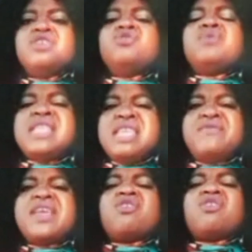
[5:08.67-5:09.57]
You will
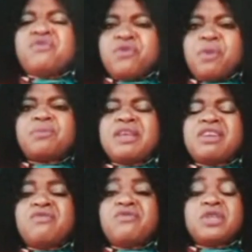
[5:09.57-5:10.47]
live a
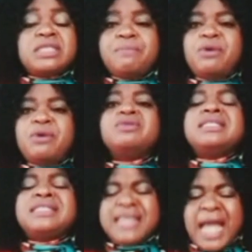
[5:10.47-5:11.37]
comfortable
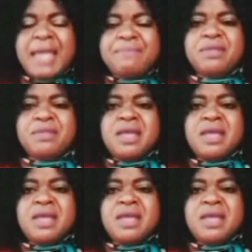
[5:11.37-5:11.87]
time.